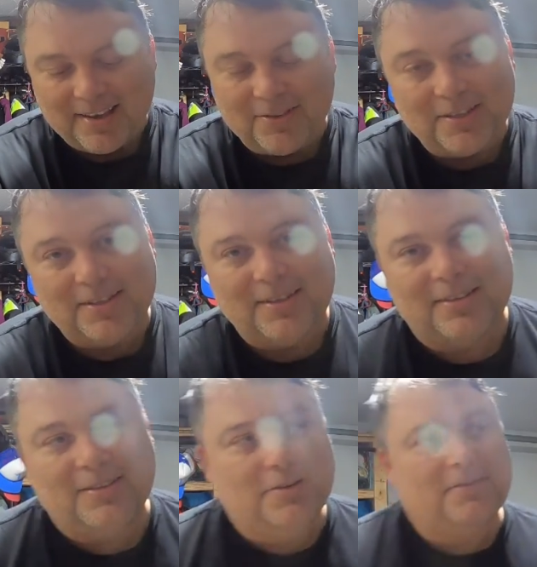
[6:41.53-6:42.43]

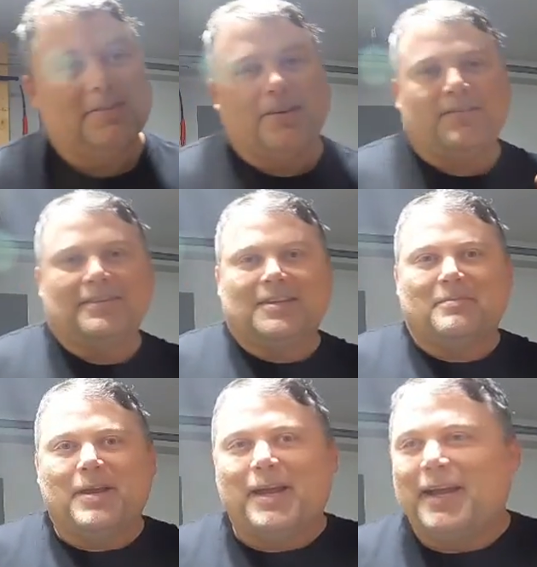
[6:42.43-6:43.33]
which 2 for 70 is
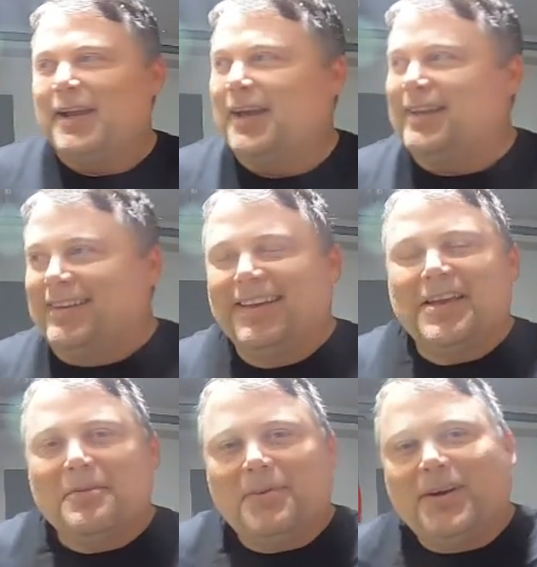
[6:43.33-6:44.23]
not bad.
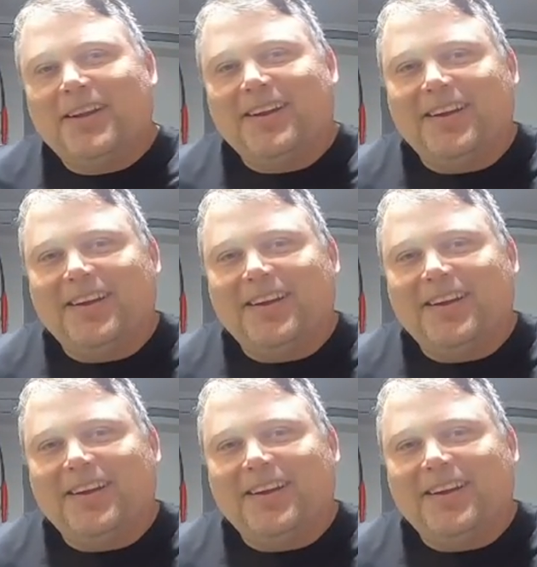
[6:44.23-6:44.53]
But